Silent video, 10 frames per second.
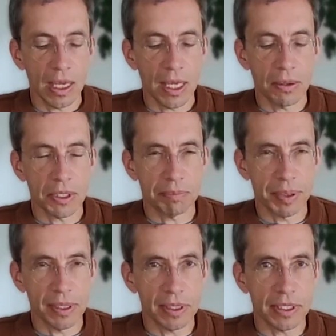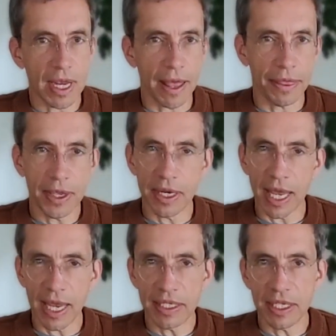It was built, I think, in
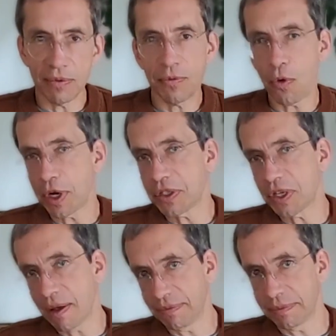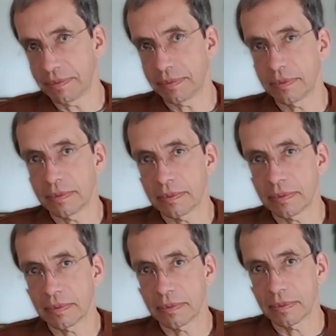1847.
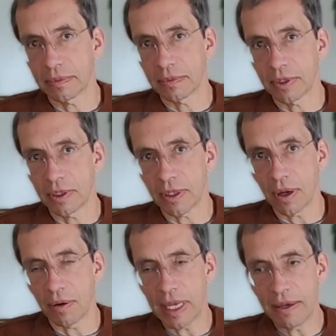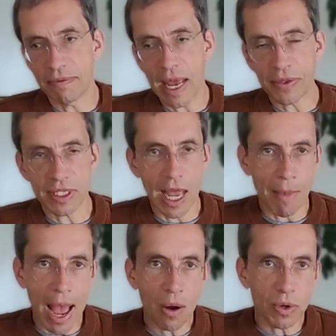So even at the time
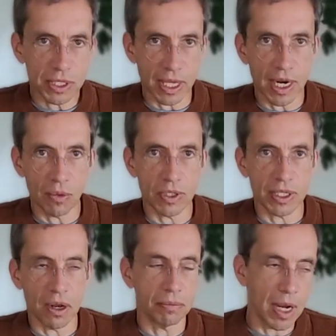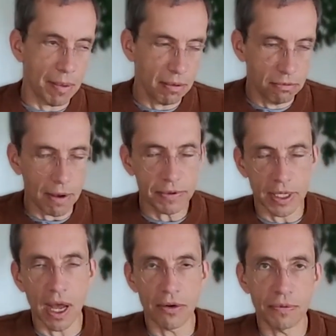I was there, it was you know uh, roughly
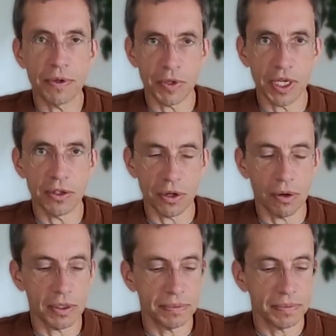150 years old.